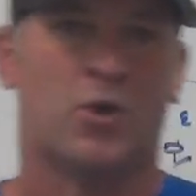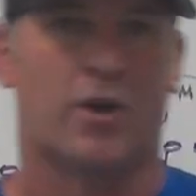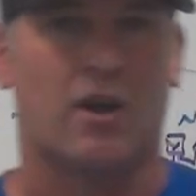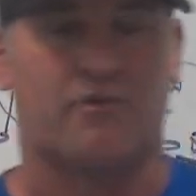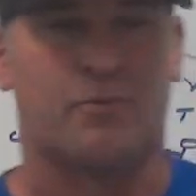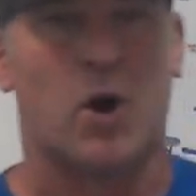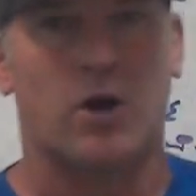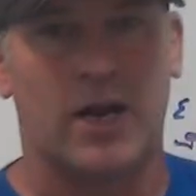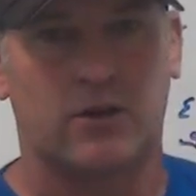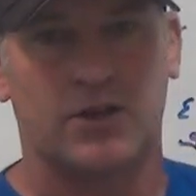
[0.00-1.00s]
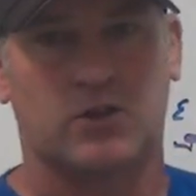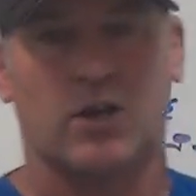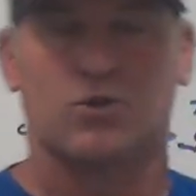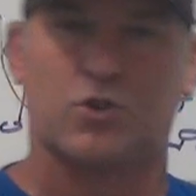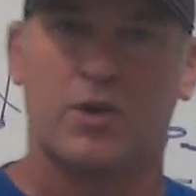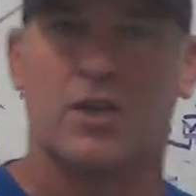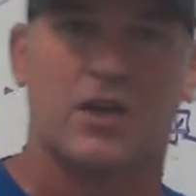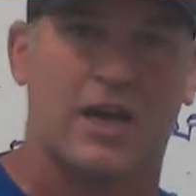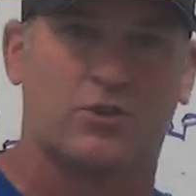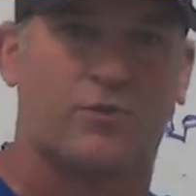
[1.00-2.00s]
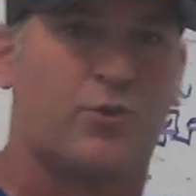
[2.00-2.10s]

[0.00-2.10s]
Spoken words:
good enough ball handling skills so he can catch the